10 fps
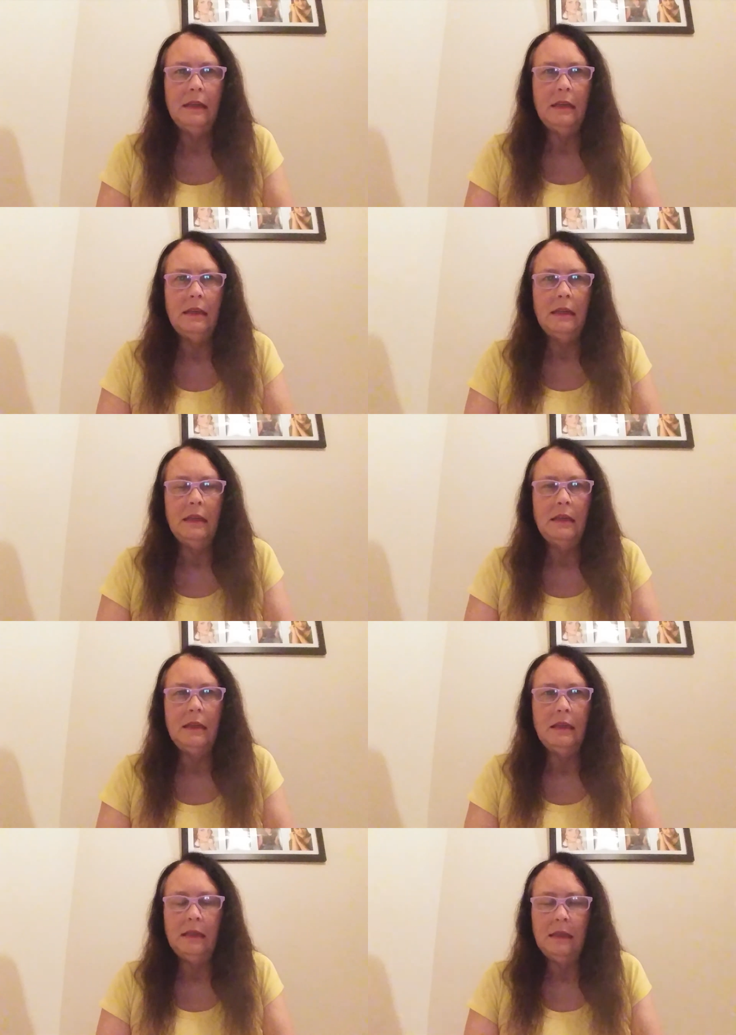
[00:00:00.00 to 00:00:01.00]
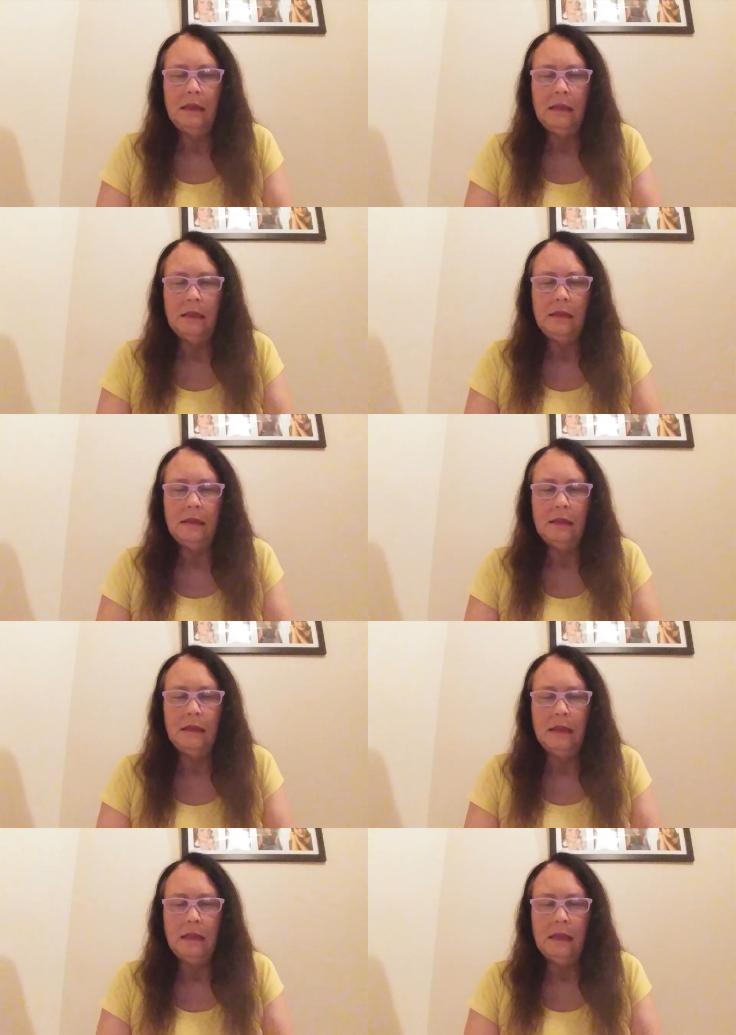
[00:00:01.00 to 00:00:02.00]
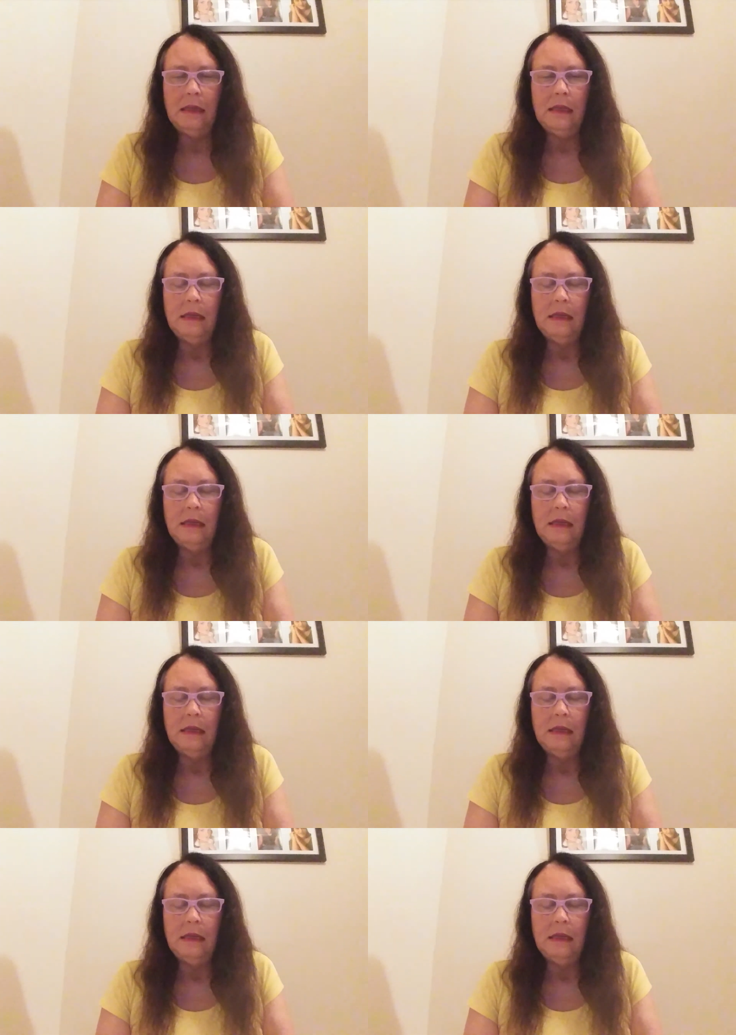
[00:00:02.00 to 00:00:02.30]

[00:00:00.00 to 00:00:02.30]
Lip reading: (no one is talking)